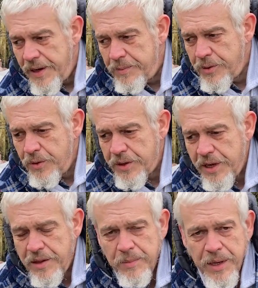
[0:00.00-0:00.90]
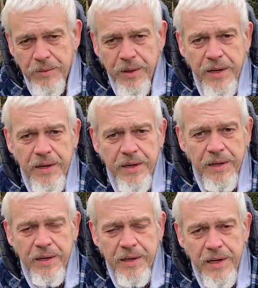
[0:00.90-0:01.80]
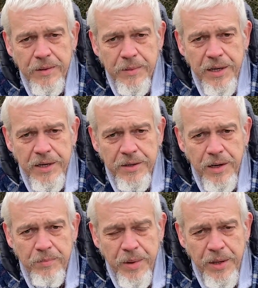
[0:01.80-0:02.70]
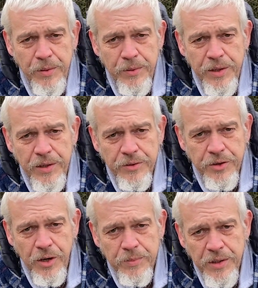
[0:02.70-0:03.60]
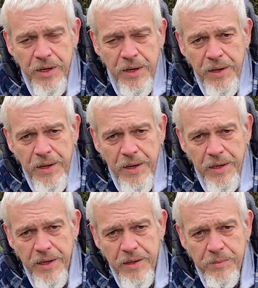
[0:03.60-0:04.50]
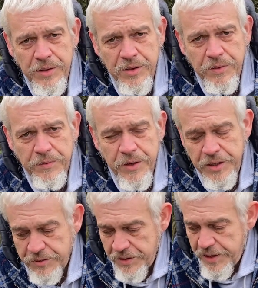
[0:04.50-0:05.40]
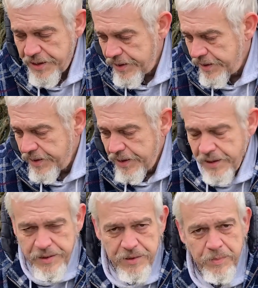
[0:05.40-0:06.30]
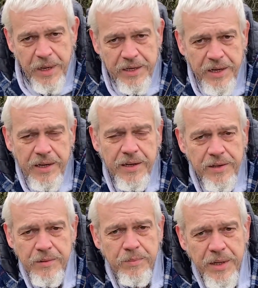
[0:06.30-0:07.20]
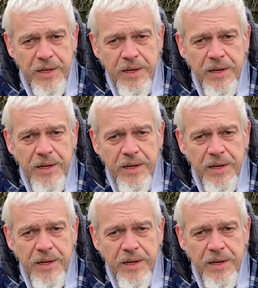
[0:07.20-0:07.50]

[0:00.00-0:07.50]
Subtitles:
thought I'd get them out, get them cleaned up, peeled, chopped, and get them into the freezer, and then this bed can be